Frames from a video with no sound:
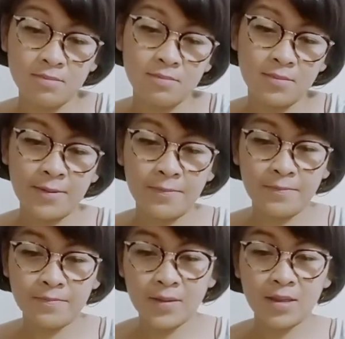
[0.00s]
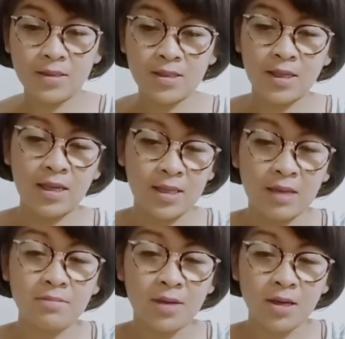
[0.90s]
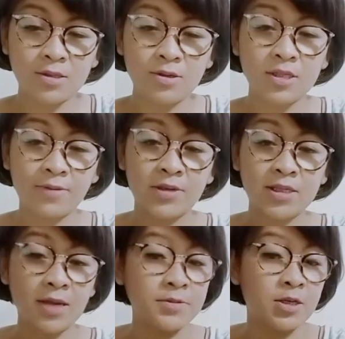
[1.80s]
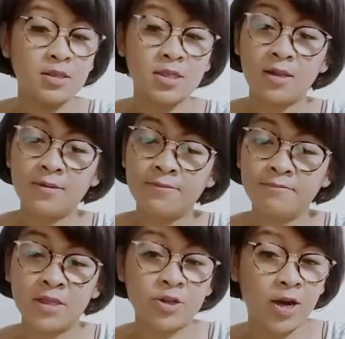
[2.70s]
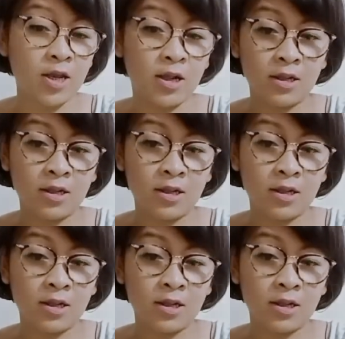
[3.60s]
Yep, it can be also self-deception, self-betrayal,